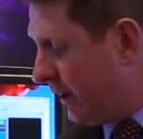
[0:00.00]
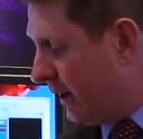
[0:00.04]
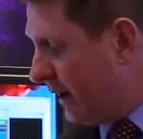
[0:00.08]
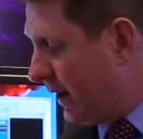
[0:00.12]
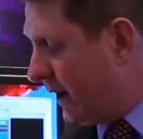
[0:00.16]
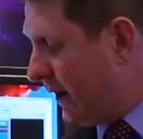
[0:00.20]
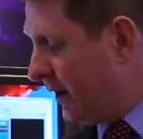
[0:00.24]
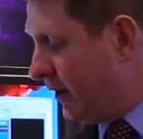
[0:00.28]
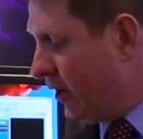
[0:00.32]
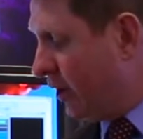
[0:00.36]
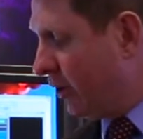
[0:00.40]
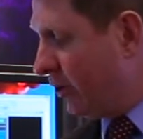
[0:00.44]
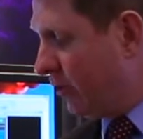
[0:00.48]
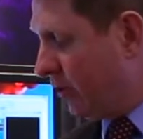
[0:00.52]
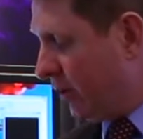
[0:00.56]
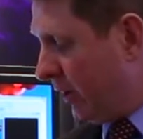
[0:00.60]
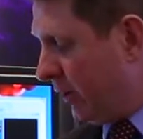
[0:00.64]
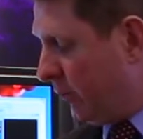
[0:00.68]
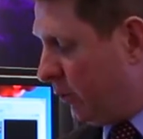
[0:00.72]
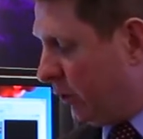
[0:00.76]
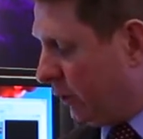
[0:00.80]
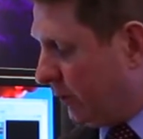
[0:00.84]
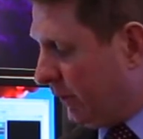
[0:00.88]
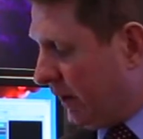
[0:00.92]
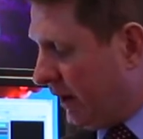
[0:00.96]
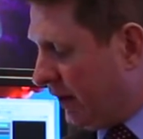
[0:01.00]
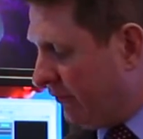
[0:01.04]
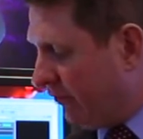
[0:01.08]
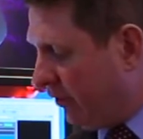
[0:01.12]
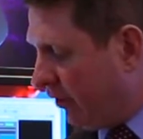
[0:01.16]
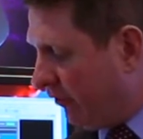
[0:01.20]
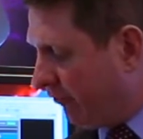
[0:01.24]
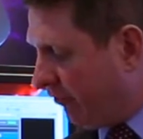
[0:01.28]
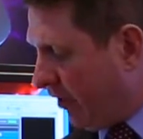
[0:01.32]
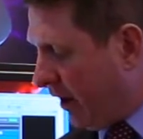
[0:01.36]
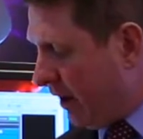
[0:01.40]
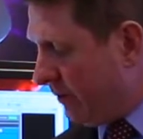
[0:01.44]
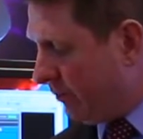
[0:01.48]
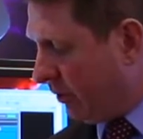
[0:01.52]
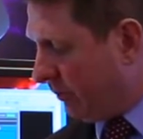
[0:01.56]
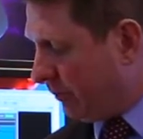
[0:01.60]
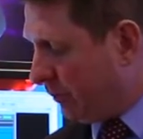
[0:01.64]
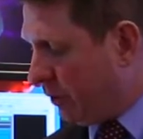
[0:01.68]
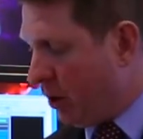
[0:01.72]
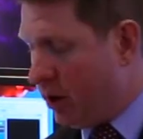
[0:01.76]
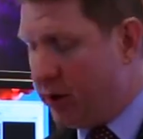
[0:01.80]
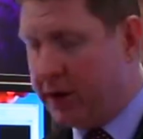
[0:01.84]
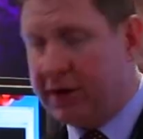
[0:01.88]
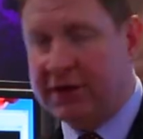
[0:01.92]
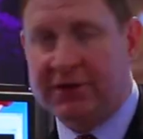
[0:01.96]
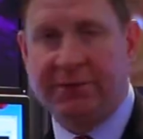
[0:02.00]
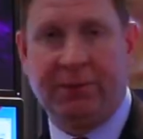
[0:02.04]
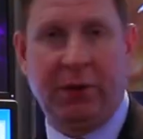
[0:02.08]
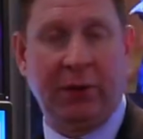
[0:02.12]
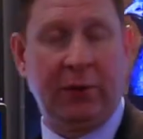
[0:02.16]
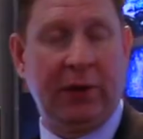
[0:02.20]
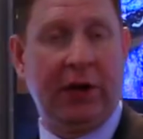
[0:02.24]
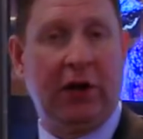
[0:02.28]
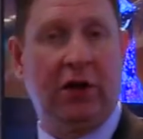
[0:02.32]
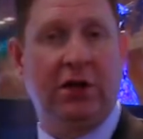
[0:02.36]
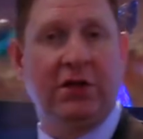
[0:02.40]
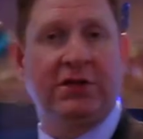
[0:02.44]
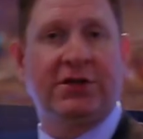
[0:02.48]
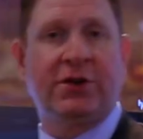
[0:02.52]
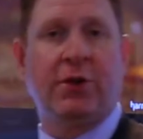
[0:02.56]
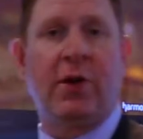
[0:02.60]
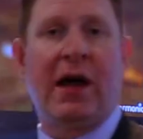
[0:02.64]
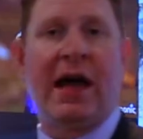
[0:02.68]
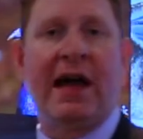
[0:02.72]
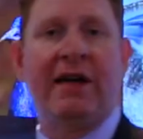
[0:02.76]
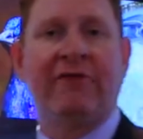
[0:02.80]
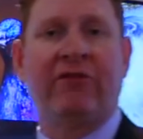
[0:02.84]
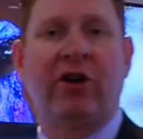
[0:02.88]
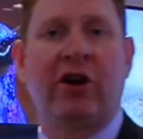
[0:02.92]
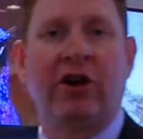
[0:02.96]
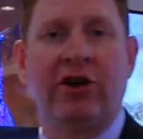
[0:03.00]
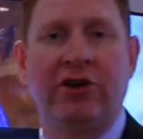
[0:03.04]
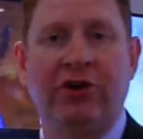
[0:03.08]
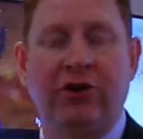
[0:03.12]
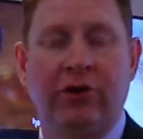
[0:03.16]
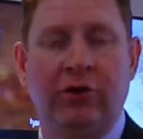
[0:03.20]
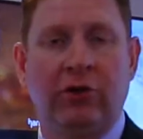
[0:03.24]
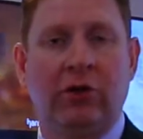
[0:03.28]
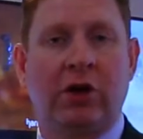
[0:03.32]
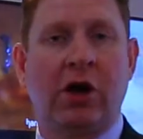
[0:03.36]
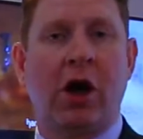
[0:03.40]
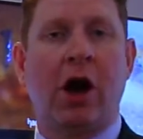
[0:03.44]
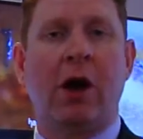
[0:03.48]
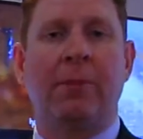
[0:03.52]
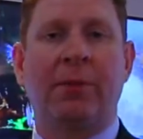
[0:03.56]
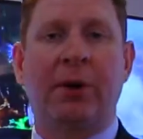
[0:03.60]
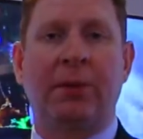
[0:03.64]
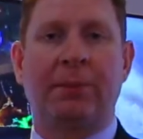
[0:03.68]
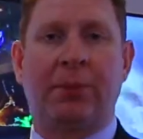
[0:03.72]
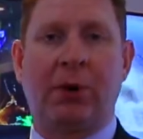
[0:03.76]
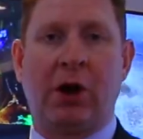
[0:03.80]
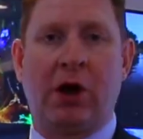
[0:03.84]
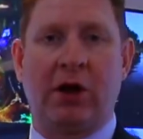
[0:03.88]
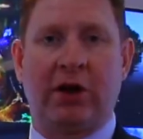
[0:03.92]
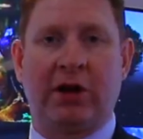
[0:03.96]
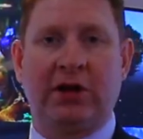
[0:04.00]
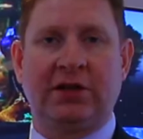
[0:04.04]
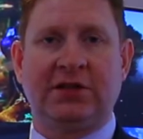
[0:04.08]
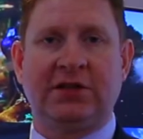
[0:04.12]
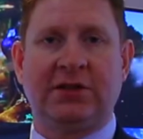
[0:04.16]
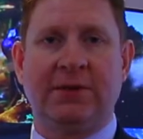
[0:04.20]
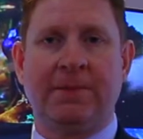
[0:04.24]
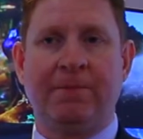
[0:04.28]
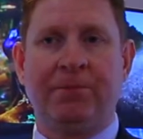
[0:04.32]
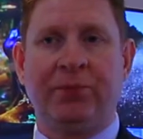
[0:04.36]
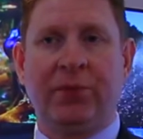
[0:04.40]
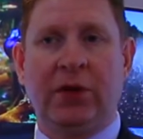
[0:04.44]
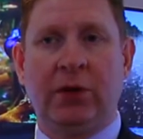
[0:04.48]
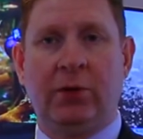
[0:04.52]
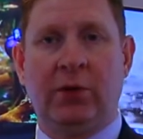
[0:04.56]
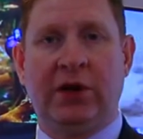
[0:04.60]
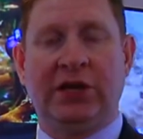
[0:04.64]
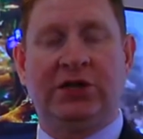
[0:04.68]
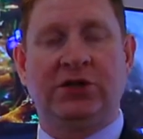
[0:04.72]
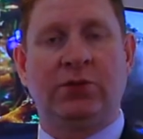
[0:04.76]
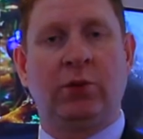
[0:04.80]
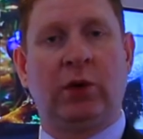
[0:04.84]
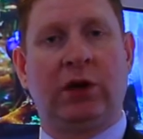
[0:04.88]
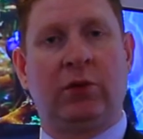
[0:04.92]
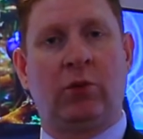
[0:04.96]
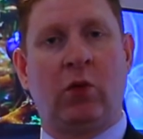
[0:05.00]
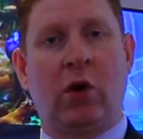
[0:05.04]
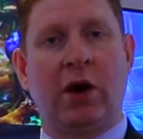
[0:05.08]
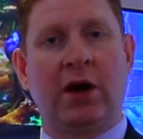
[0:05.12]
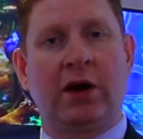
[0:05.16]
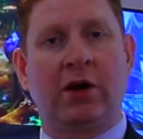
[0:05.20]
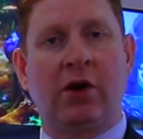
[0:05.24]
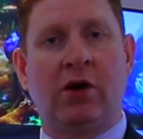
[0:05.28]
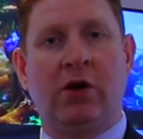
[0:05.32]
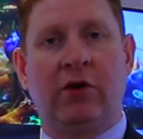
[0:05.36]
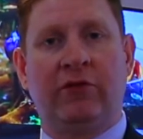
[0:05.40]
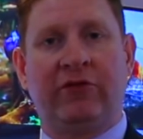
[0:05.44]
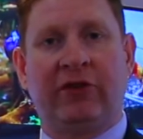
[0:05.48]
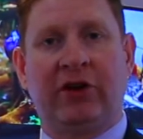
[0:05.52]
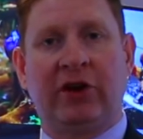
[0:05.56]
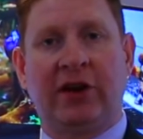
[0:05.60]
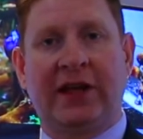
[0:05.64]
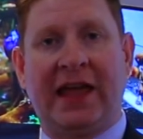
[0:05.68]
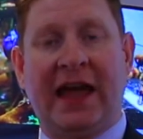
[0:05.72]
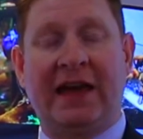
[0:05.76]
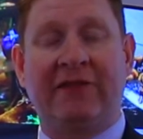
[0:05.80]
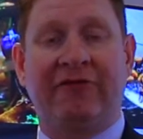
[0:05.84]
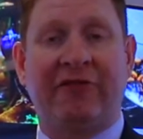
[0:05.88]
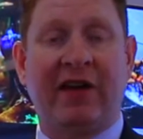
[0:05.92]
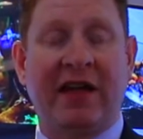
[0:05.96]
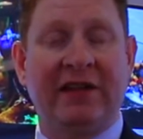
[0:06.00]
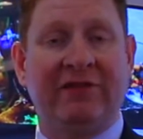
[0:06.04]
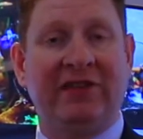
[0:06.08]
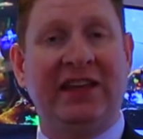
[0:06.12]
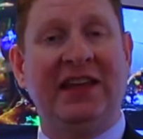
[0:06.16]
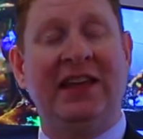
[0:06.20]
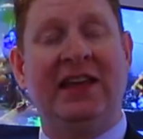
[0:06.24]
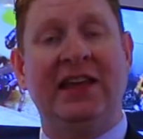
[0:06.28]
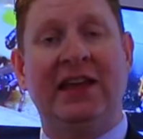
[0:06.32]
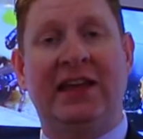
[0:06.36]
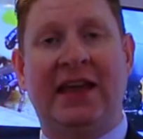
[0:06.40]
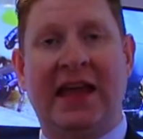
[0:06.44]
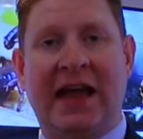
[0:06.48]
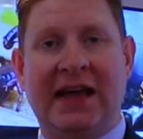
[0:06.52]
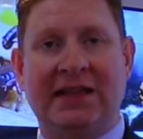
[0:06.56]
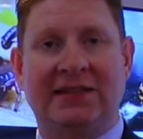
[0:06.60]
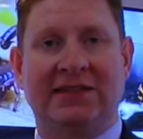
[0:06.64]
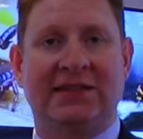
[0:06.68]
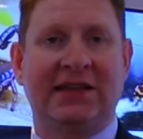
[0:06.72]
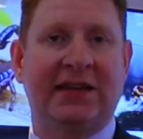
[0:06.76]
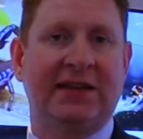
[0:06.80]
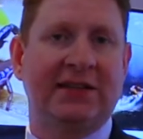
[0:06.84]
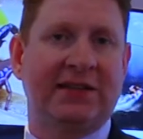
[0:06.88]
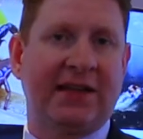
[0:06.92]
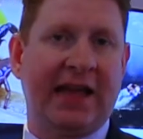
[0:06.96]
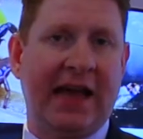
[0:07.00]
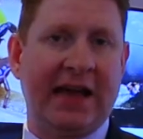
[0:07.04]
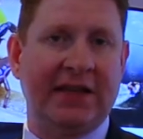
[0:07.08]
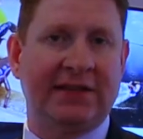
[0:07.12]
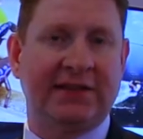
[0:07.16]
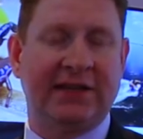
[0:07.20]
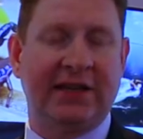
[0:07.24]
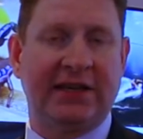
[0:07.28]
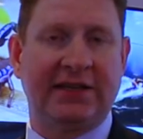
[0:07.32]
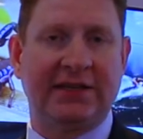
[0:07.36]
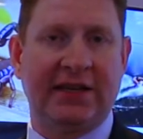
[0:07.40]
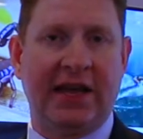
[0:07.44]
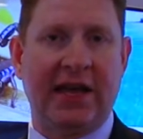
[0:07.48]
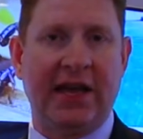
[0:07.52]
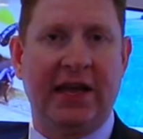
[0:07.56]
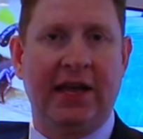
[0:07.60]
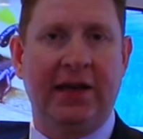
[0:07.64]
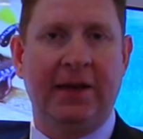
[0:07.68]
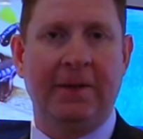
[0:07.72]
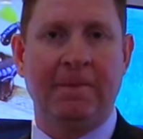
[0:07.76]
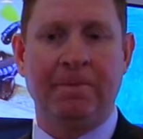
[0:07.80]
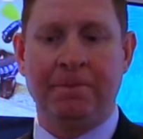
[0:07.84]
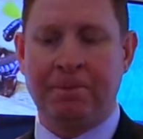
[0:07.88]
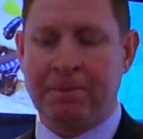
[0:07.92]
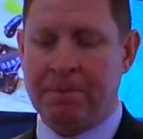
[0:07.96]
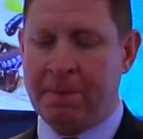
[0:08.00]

not only will we have our fiber product, but we'll also have our new copper products, which will work over Cat5e, Cat6, Cat6a.